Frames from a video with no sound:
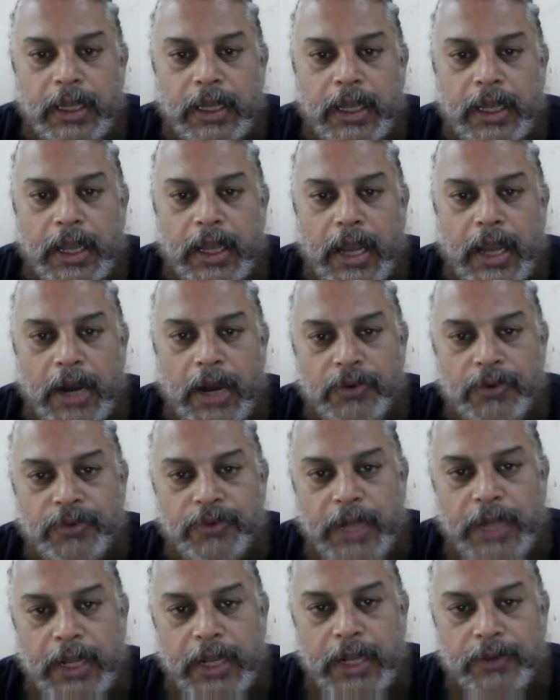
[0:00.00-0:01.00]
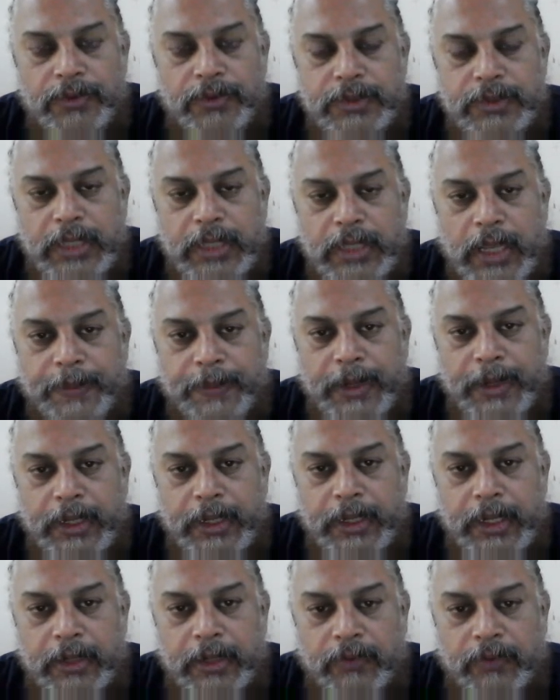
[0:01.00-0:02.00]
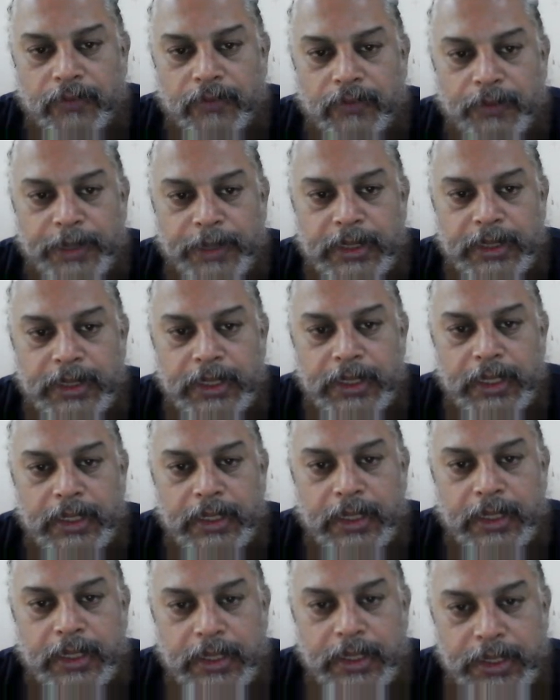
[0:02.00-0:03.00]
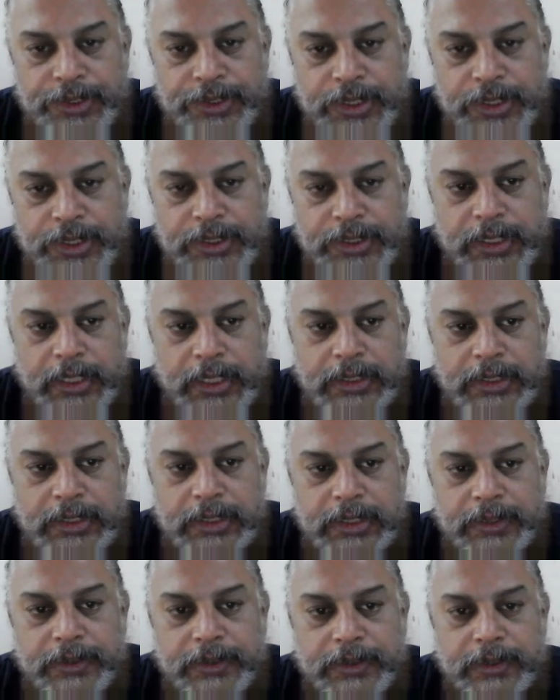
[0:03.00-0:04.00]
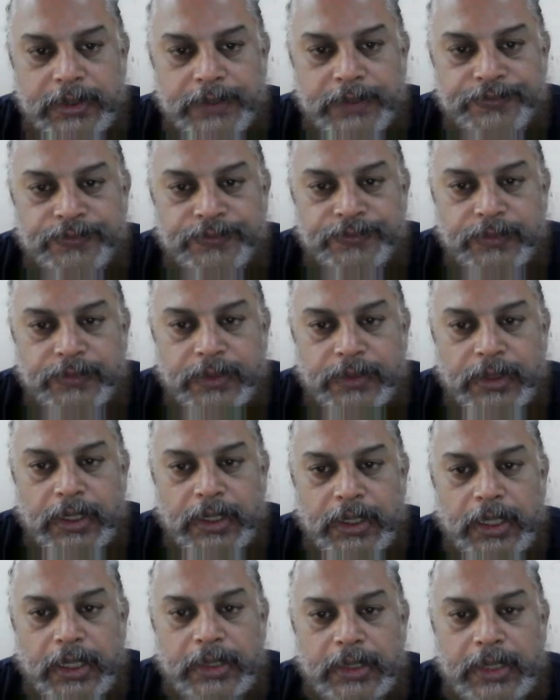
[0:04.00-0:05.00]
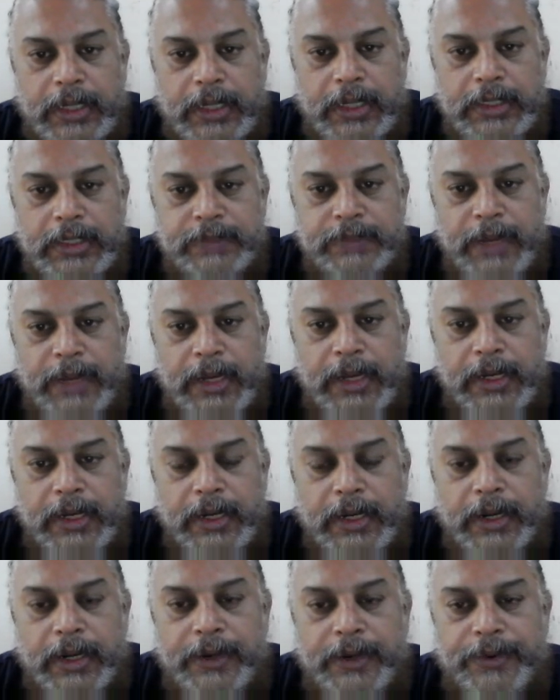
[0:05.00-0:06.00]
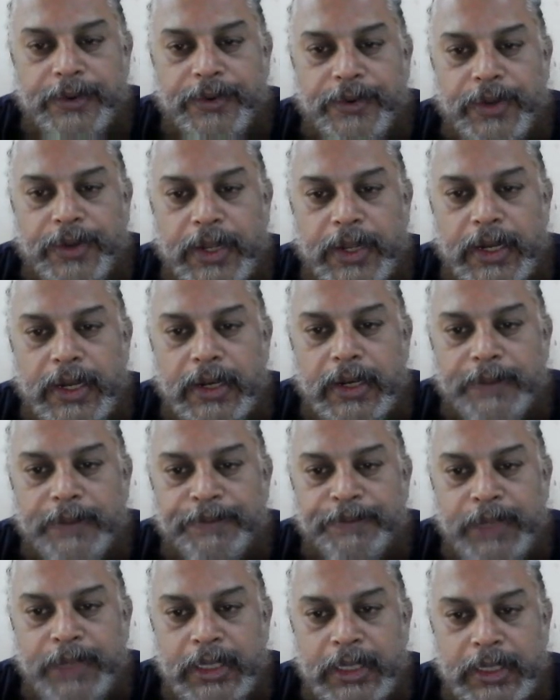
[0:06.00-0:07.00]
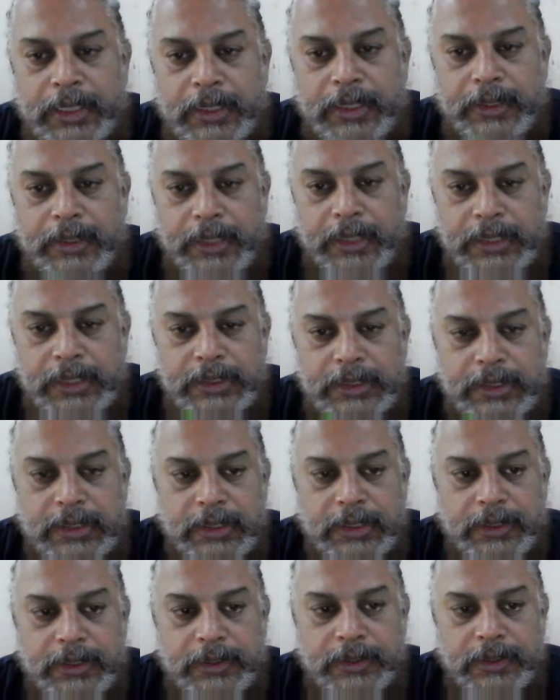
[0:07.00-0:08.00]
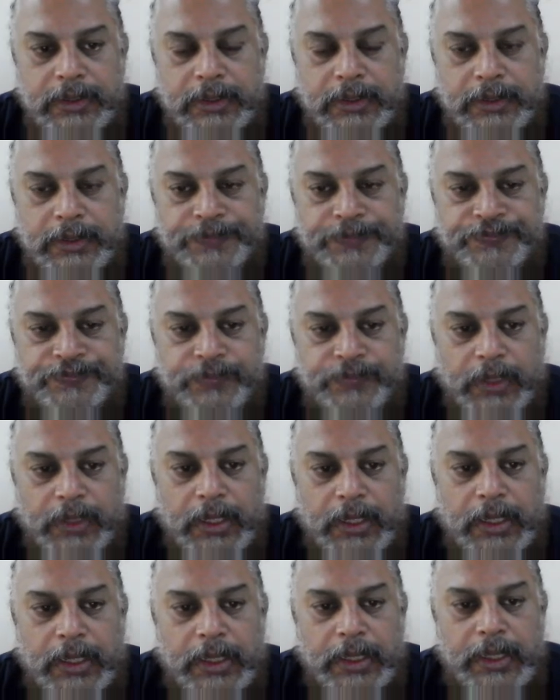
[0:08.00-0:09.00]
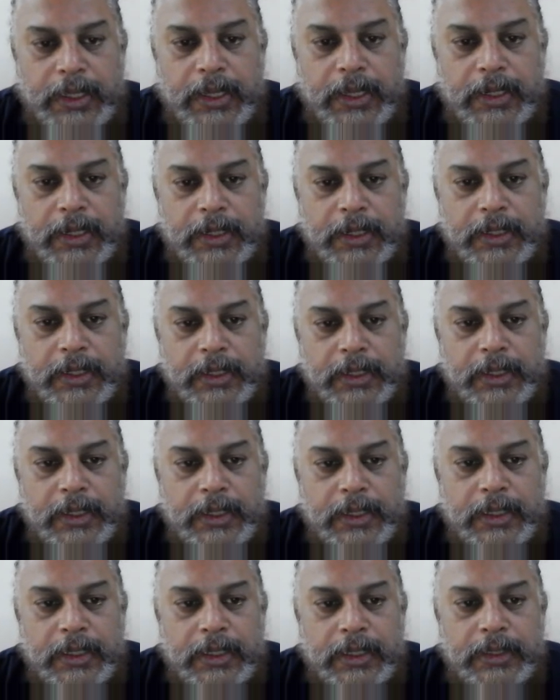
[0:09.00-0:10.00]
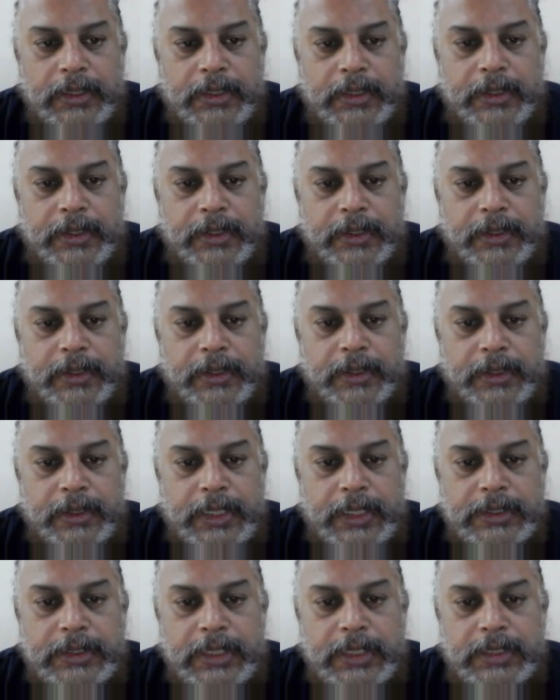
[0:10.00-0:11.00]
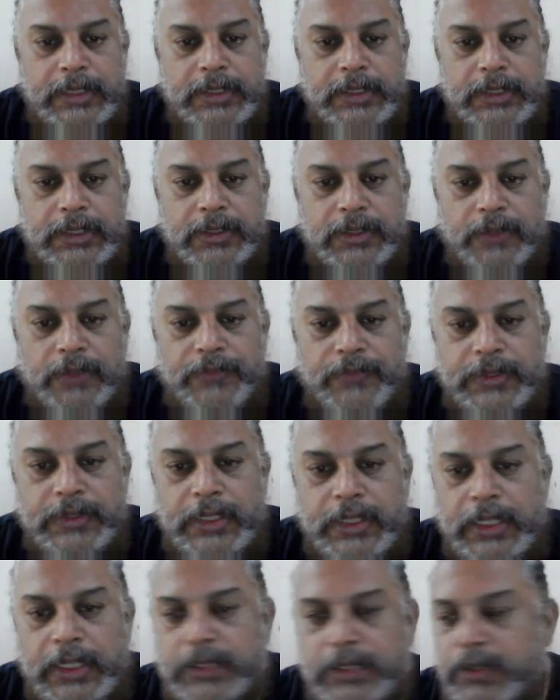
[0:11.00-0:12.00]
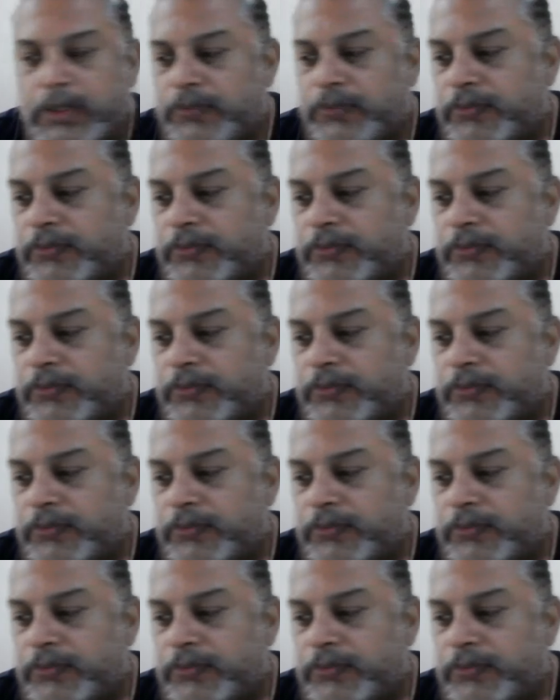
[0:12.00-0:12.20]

How to diagnose hepatic encephalopathy in the initial stage? That is by trail making test. Here the test consists of a series of